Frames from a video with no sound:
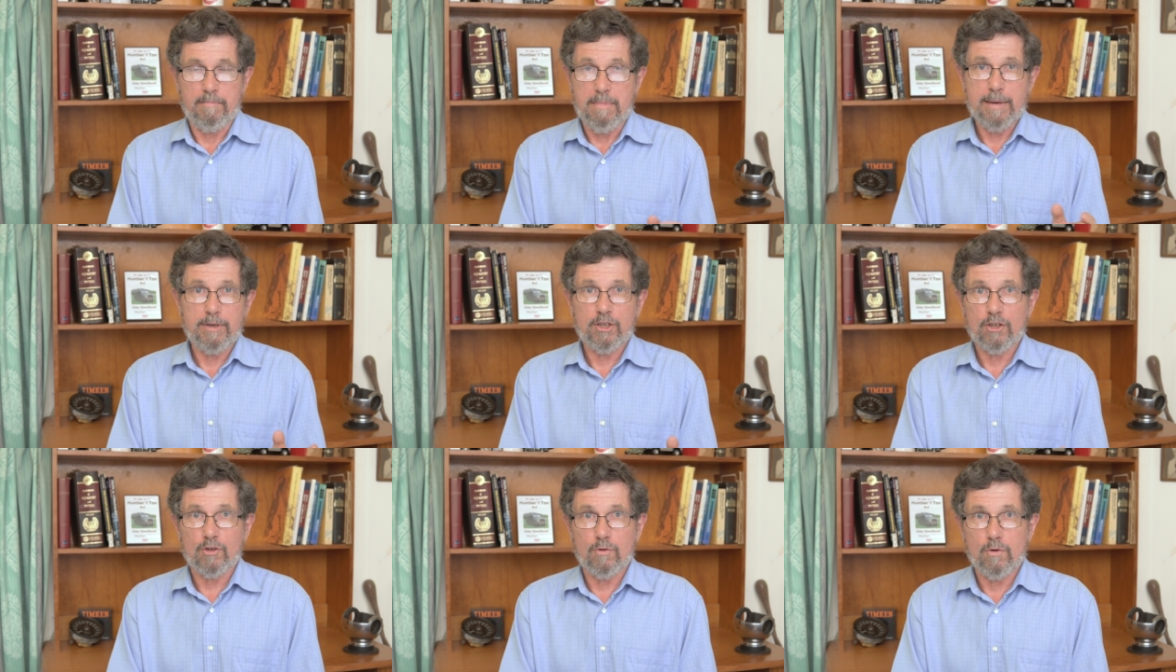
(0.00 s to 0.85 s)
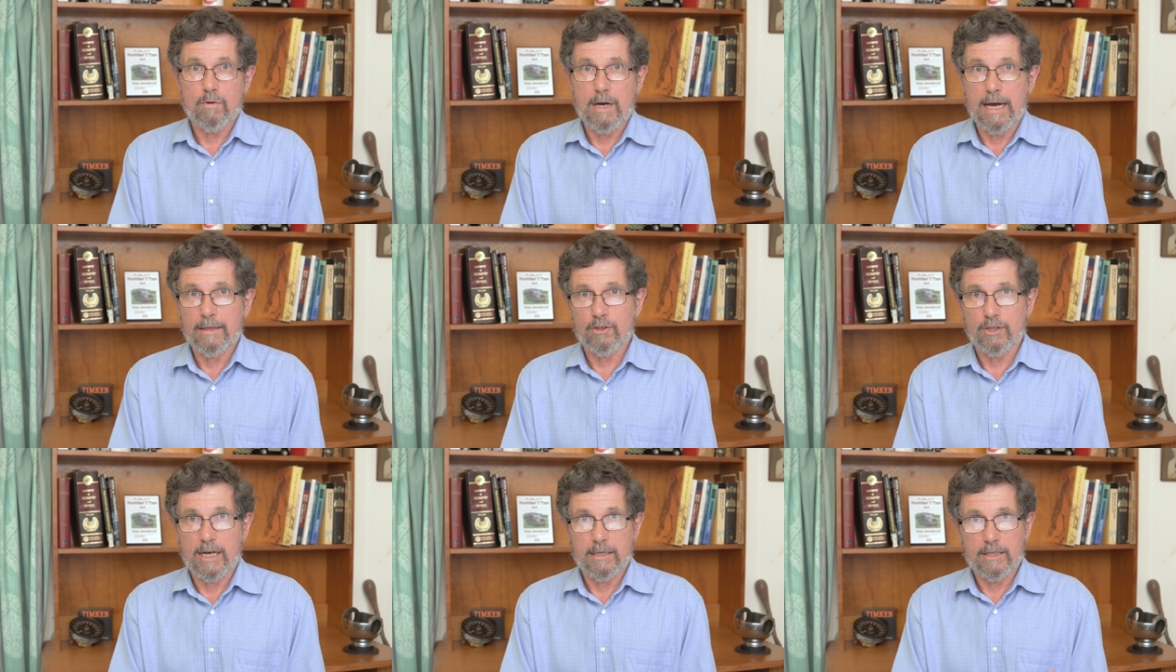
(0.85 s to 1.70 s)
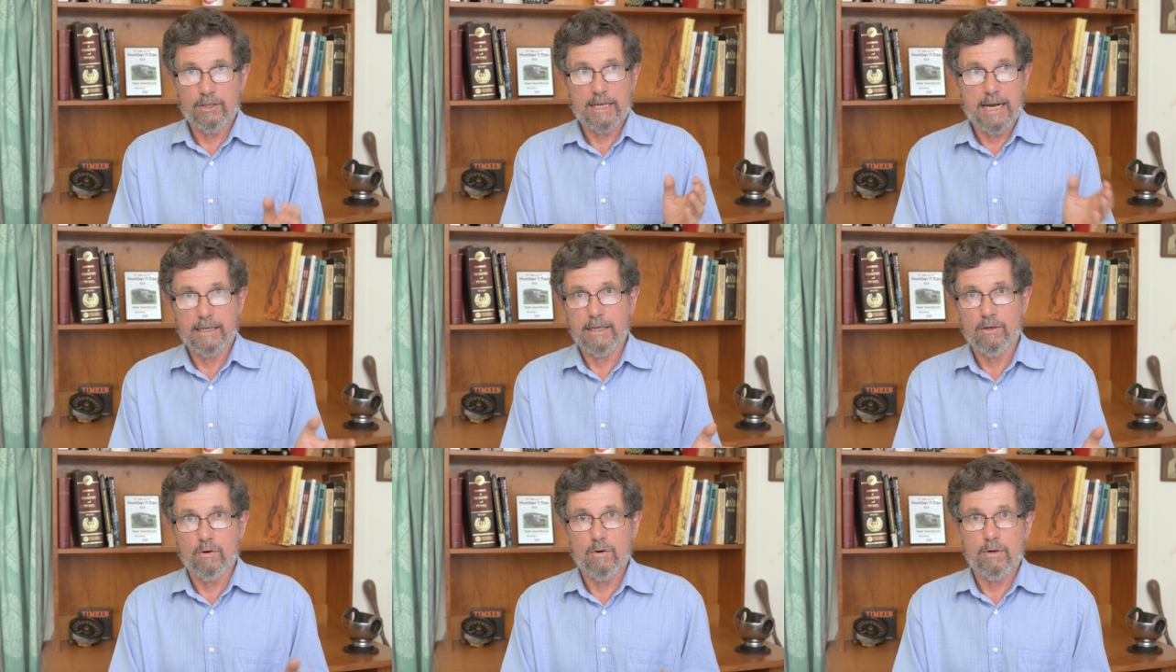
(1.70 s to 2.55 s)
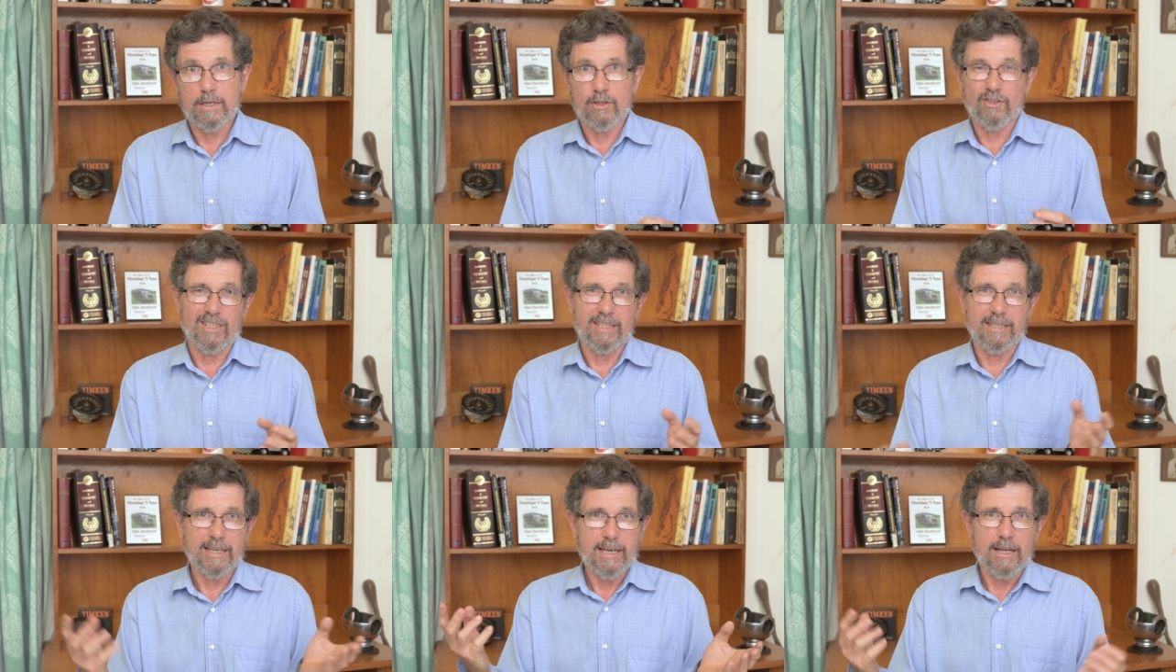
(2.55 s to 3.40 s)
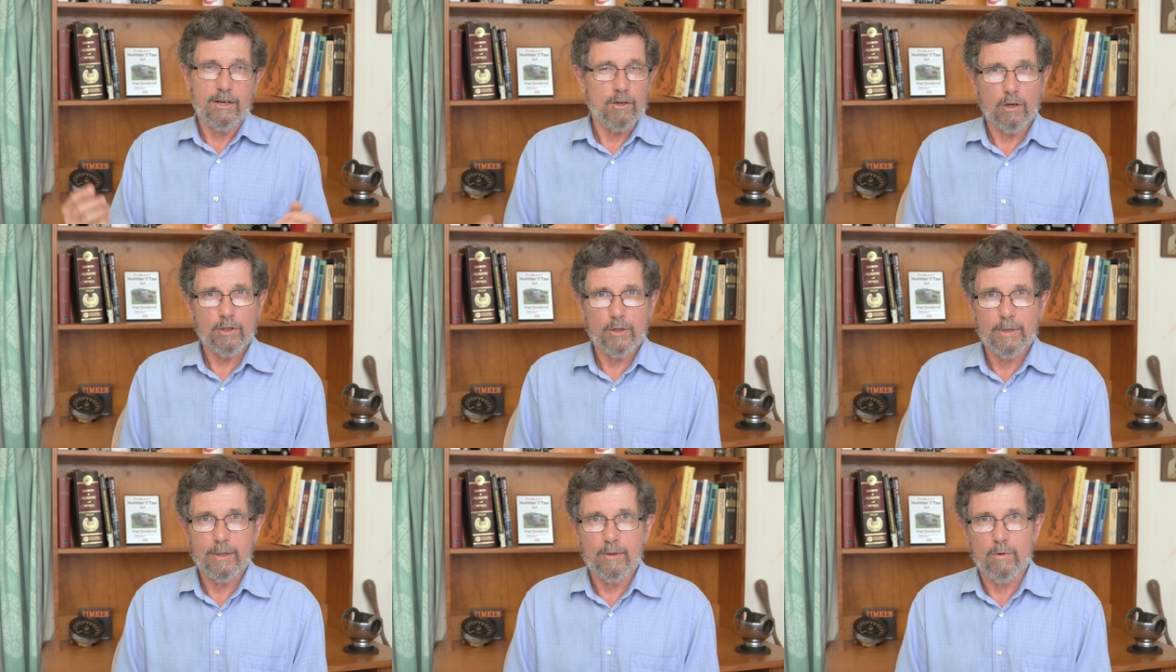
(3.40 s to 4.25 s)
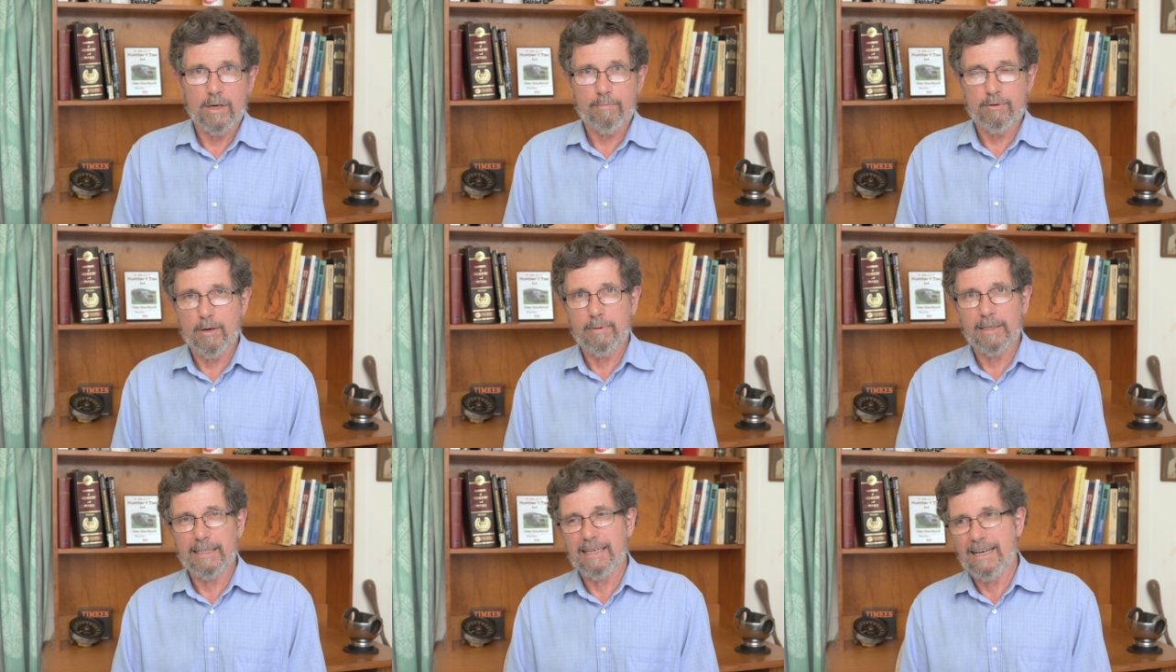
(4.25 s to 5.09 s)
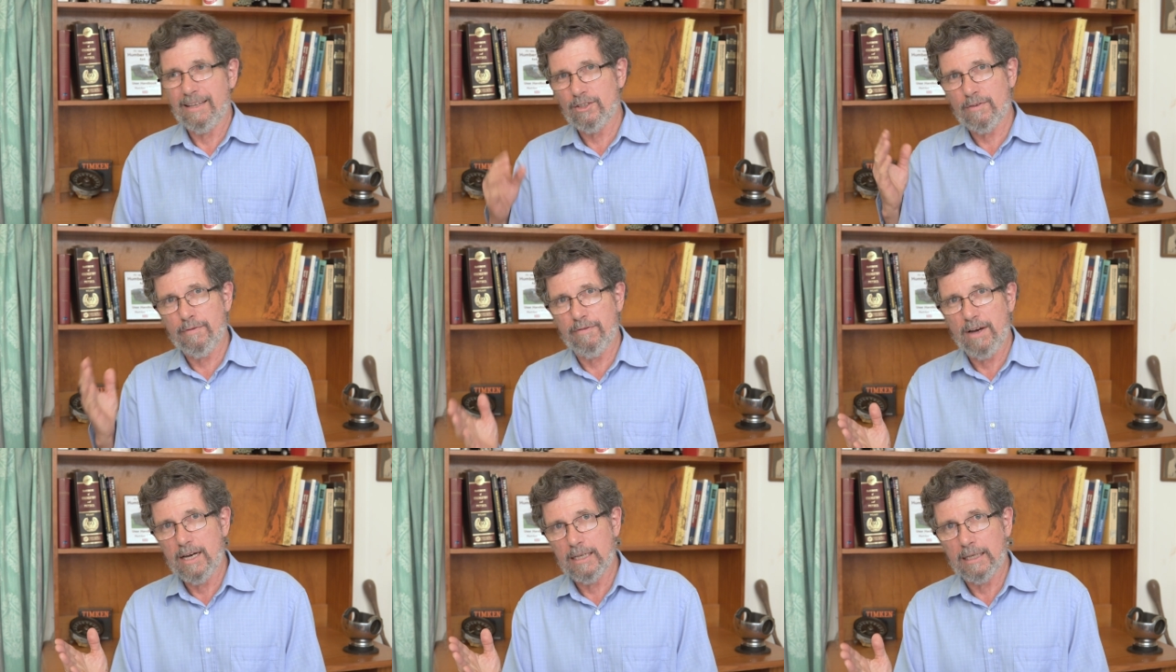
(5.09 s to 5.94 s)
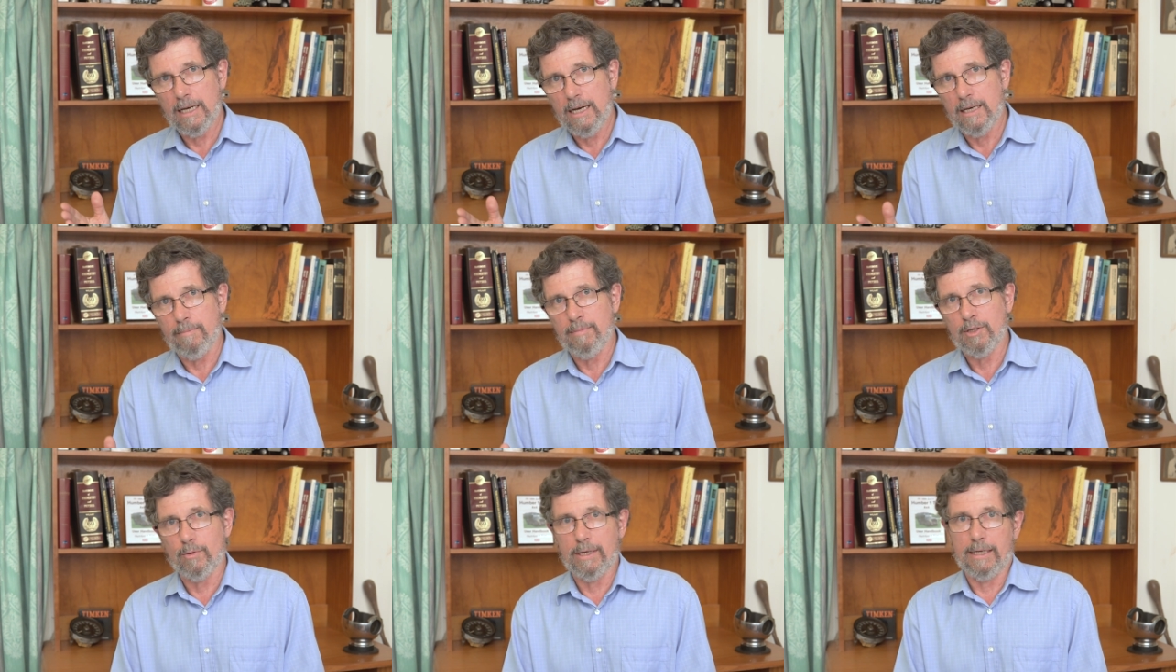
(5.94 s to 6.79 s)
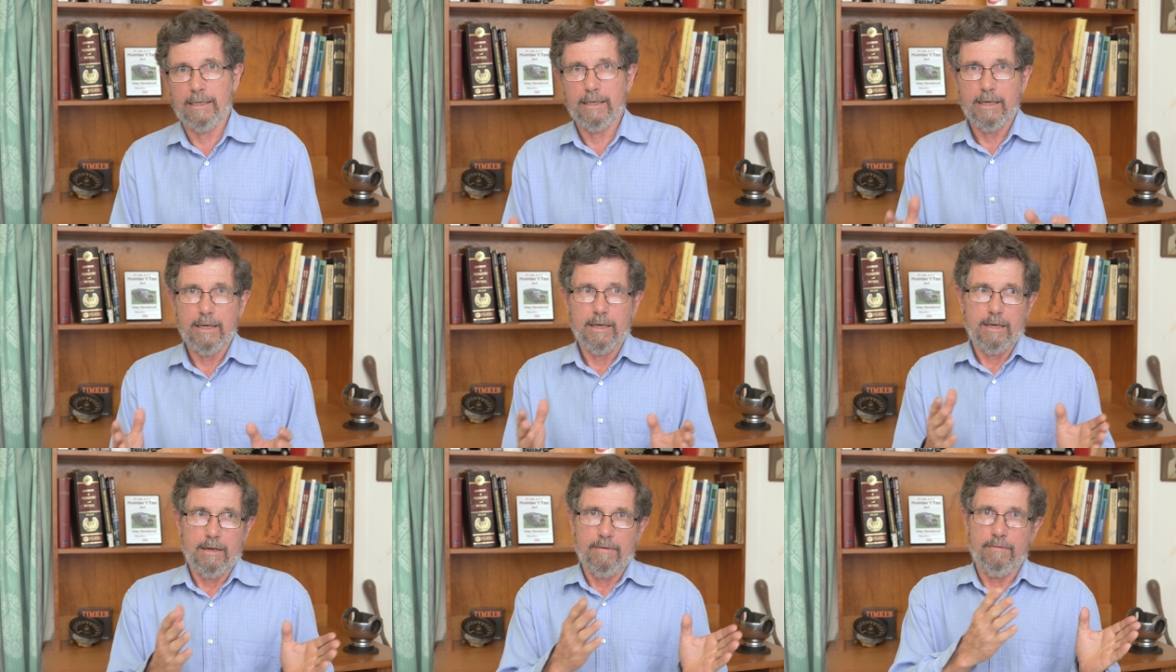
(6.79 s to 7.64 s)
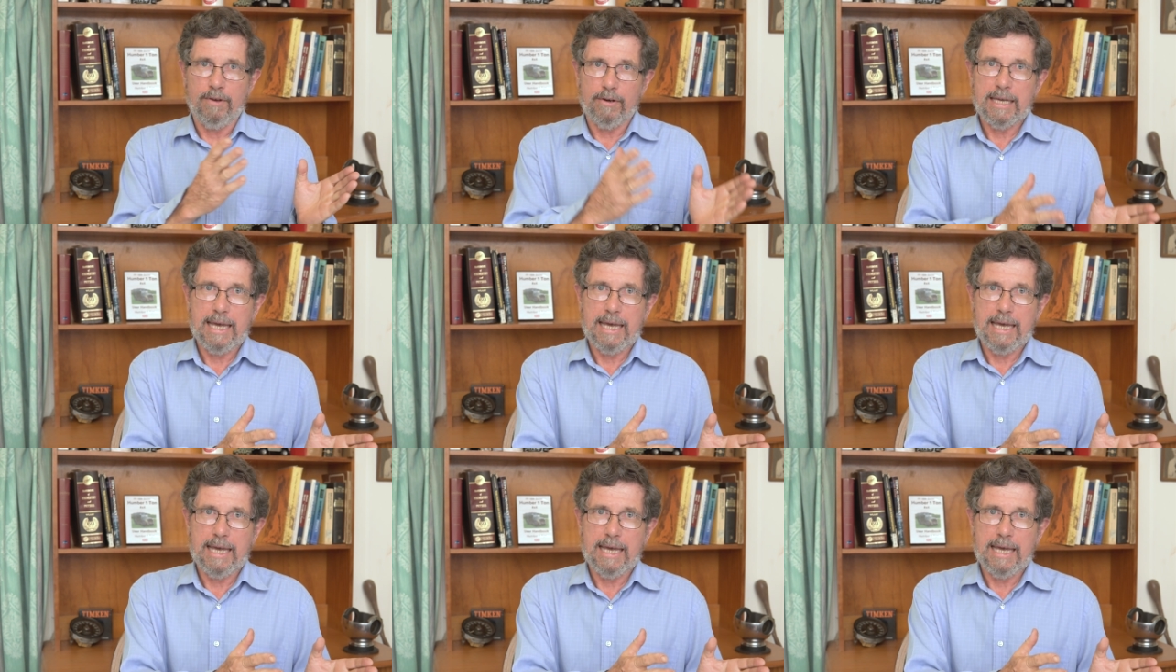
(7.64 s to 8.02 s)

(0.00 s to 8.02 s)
Maybe she saw other scientists cutting corners and not doing the work properly. And there's a fine line between very